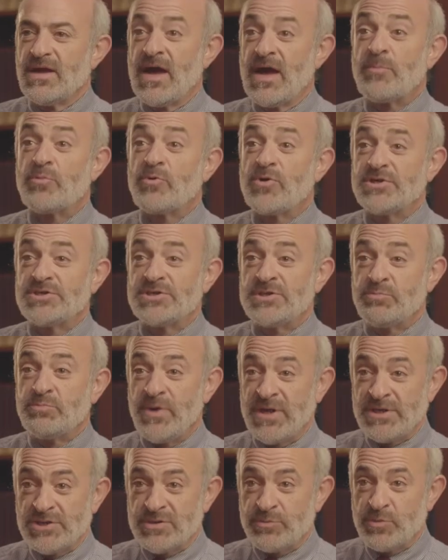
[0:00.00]
Operation
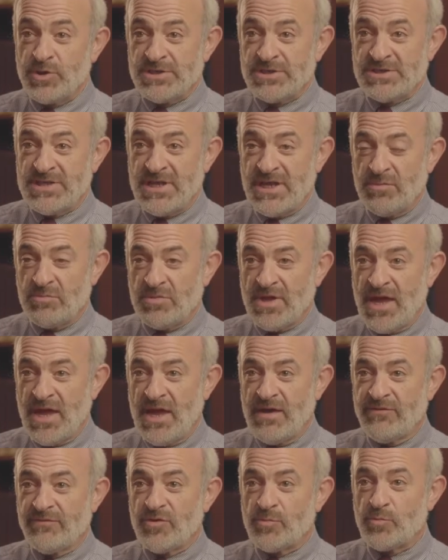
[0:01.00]
Benjamin is named
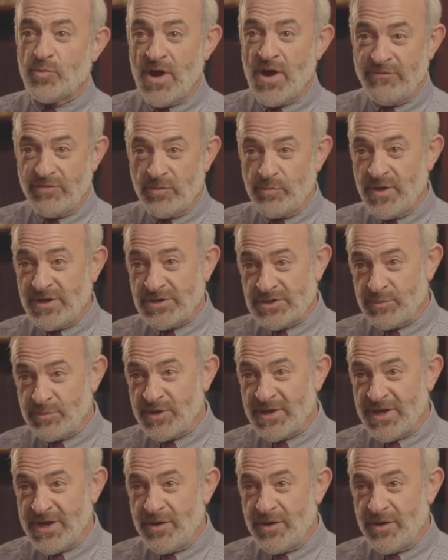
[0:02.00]
after Private Benjamin